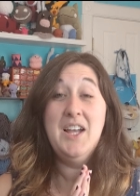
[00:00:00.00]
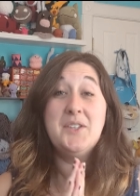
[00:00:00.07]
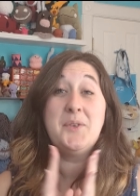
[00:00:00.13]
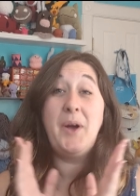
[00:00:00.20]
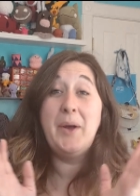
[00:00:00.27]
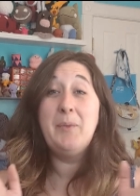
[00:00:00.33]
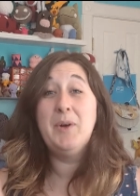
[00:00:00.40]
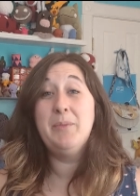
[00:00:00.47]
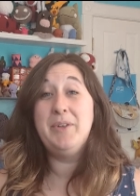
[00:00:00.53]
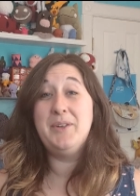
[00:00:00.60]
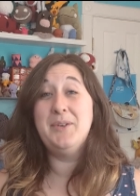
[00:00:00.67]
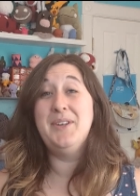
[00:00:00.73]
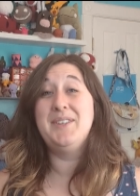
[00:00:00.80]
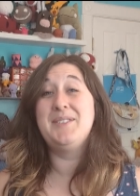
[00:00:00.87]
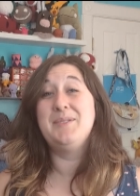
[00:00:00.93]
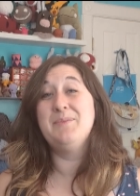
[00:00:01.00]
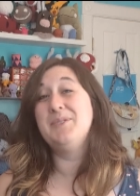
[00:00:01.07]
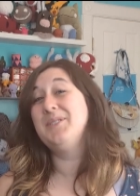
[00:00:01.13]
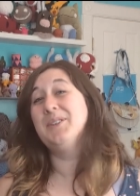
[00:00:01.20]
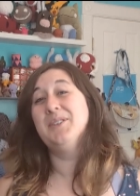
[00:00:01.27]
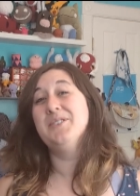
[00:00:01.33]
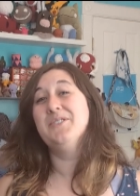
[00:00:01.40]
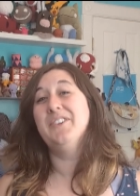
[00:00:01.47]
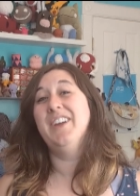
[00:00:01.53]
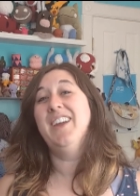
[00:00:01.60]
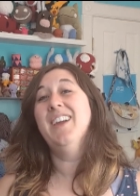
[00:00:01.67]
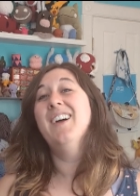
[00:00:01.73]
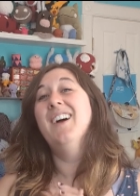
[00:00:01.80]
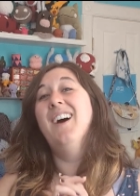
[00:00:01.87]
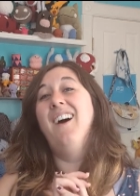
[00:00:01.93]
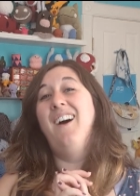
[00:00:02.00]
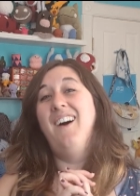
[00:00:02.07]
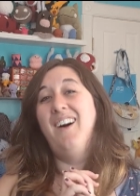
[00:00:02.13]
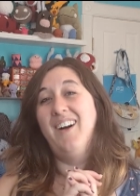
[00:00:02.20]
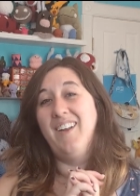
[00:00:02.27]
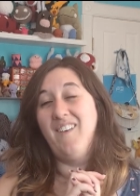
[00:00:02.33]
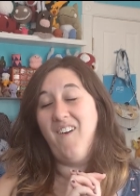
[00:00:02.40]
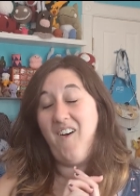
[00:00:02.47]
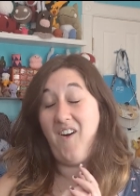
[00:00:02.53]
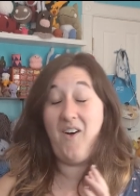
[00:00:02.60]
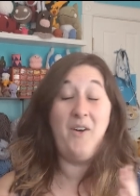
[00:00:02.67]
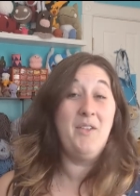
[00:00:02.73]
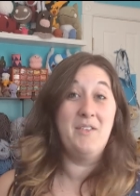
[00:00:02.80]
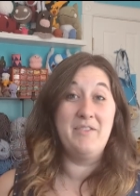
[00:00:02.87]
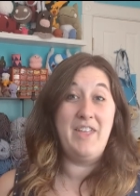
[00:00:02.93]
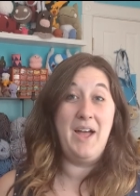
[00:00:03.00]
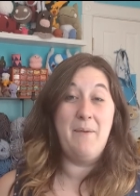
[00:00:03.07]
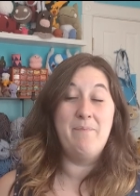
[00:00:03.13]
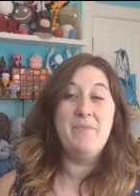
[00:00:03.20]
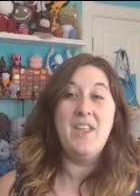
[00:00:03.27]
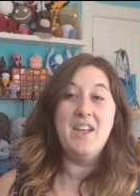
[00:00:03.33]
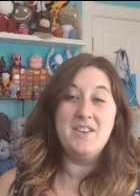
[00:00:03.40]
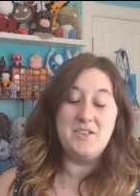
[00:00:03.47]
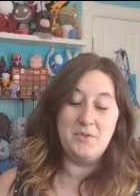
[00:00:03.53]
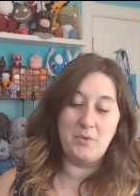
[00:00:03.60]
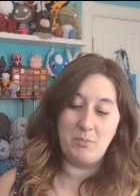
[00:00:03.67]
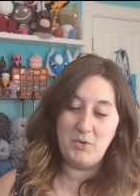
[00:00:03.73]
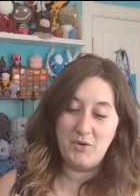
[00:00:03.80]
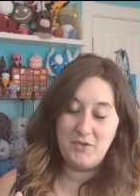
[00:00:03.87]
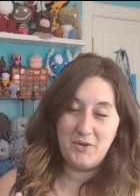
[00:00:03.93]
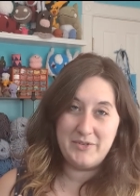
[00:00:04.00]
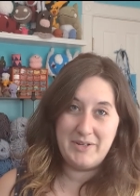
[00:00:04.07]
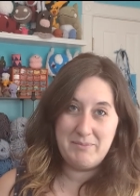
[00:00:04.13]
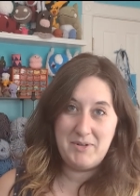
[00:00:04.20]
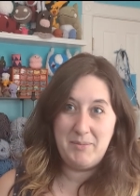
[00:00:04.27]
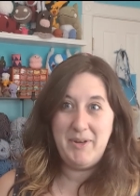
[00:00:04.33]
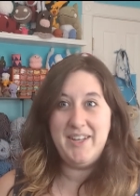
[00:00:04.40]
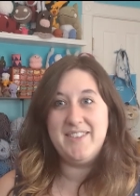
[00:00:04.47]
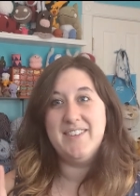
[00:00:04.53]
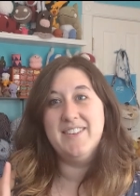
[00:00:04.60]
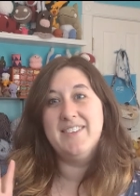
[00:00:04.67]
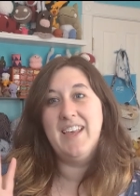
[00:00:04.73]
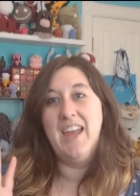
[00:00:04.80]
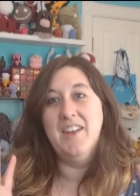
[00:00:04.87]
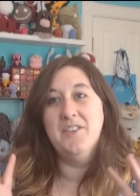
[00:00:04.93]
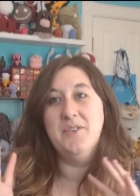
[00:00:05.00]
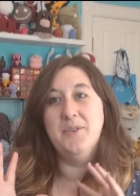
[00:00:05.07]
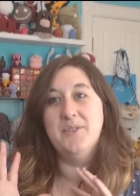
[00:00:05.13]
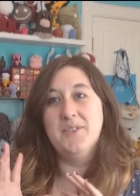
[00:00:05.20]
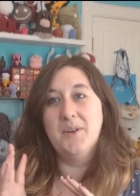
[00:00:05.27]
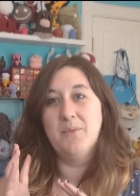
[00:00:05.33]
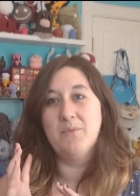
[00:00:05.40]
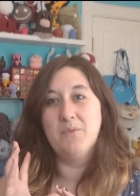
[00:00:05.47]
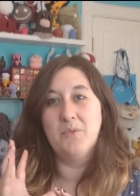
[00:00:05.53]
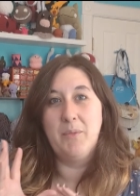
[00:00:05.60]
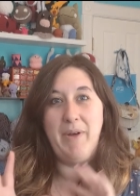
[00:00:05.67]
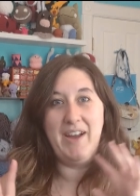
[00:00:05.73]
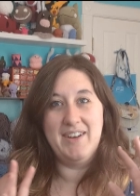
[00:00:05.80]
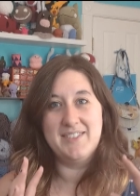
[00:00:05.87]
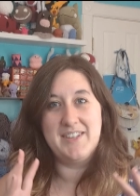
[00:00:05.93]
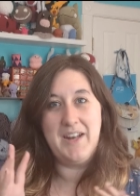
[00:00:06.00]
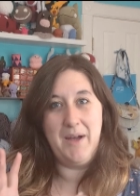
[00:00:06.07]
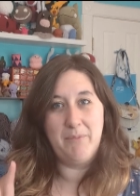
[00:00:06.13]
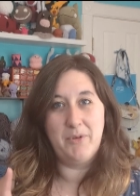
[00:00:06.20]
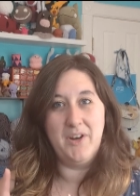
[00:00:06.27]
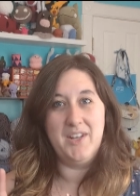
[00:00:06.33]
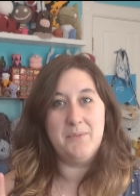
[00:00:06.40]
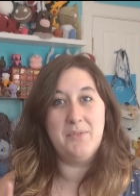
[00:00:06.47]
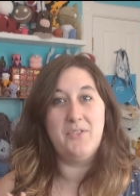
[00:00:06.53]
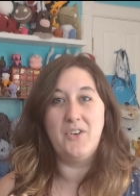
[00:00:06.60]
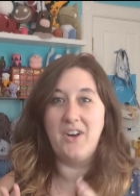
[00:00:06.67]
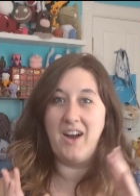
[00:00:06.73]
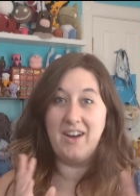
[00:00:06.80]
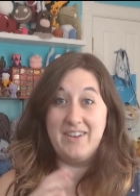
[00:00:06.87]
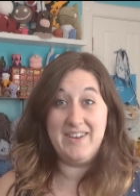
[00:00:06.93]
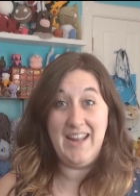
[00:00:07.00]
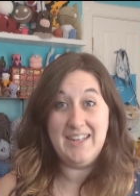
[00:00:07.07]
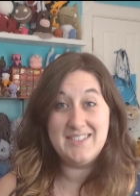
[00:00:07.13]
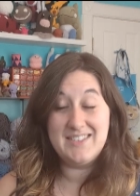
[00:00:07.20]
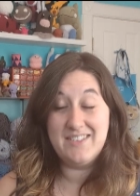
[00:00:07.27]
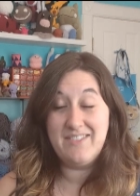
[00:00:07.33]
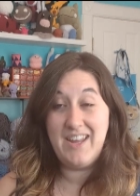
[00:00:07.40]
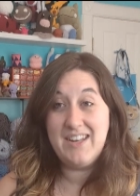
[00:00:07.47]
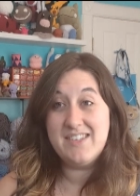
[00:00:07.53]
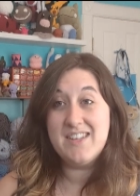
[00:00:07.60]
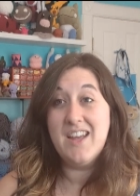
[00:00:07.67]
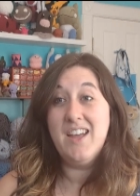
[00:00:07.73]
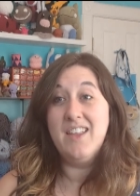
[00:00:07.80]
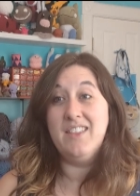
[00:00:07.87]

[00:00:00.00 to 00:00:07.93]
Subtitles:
So I will be doing some surgery on all of them to remove those empty pieces and do some repairs and upgrades before our next event.